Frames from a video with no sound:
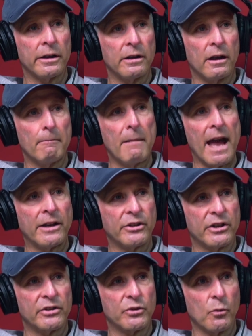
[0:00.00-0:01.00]
it a
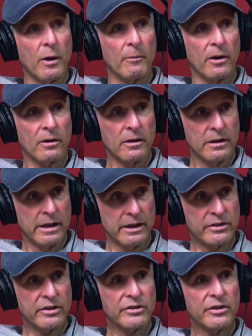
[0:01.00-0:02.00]
magic swimmer.
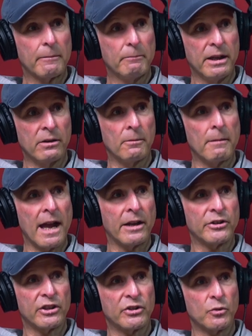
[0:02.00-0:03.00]
It's a Sebile
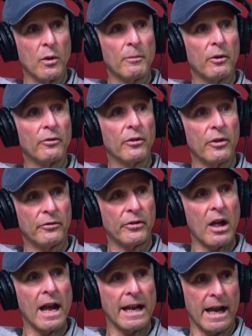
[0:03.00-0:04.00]
magic swimmer for the
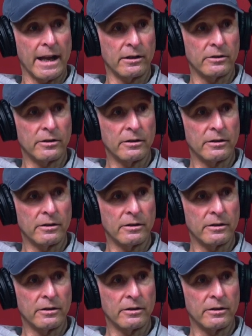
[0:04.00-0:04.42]
fly angler.